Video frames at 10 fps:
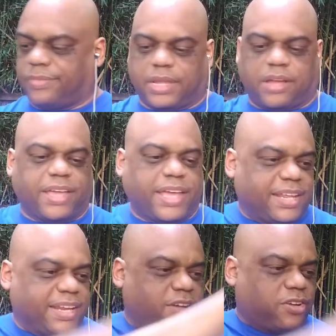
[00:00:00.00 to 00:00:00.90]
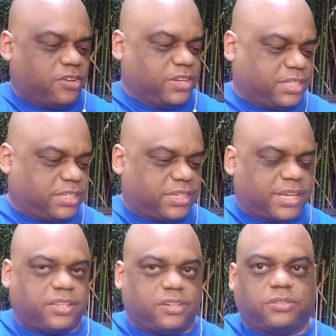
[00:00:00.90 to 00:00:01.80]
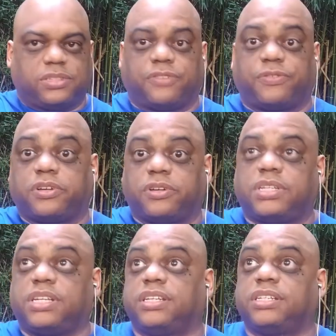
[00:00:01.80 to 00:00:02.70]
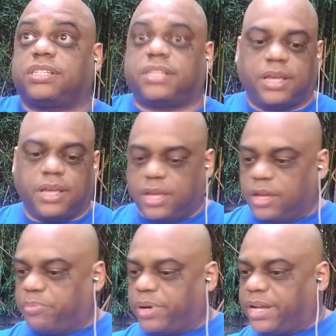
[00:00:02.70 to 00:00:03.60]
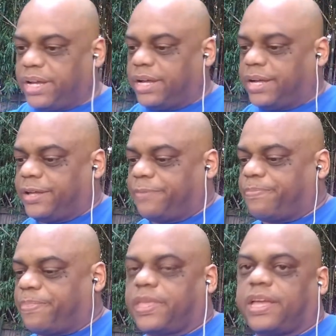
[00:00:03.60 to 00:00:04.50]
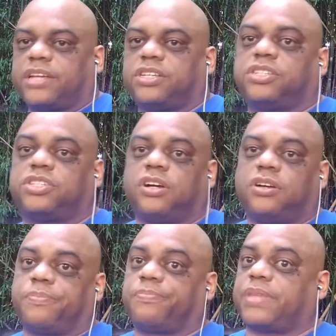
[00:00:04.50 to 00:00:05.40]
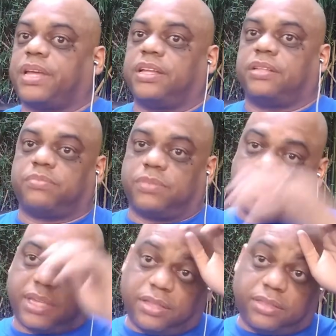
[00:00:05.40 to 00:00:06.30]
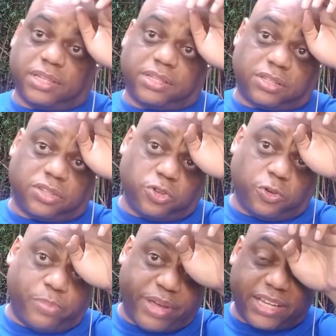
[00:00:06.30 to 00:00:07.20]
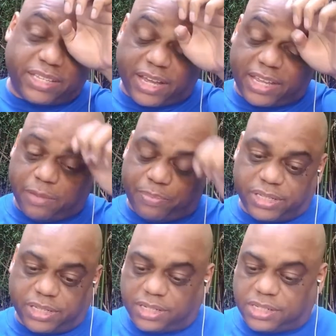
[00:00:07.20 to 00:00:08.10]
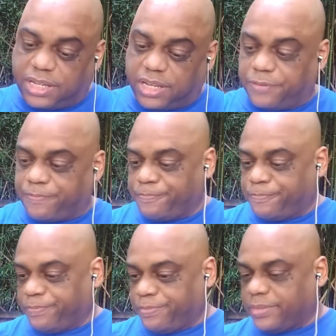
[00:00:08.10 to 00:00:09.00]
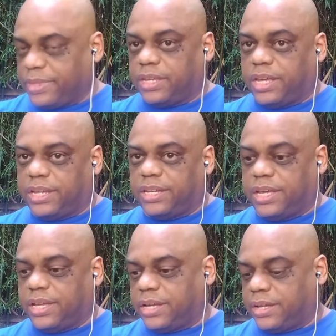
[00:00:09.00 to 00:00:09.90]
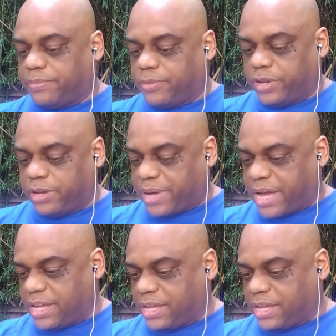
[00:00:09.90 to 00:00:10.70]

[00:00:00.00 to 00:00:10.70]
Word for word: I'll edit out all these technical difficulties. But um, so this is the tool bag that I keep under the seat in the, on um, the bike